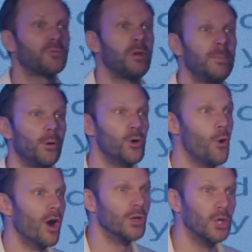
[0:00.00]
people who
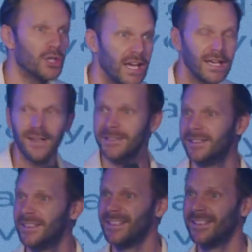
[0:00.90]
aren't looking.
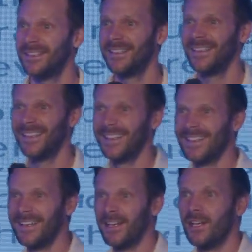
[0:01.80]

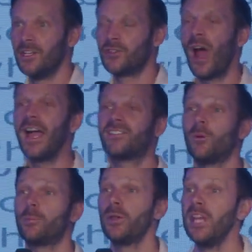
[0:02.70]
Trying to
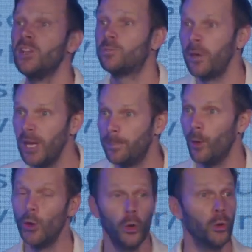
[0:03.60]
please
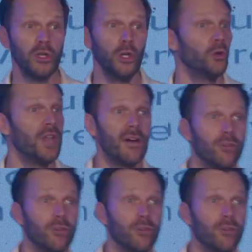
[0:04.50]
people who you'll never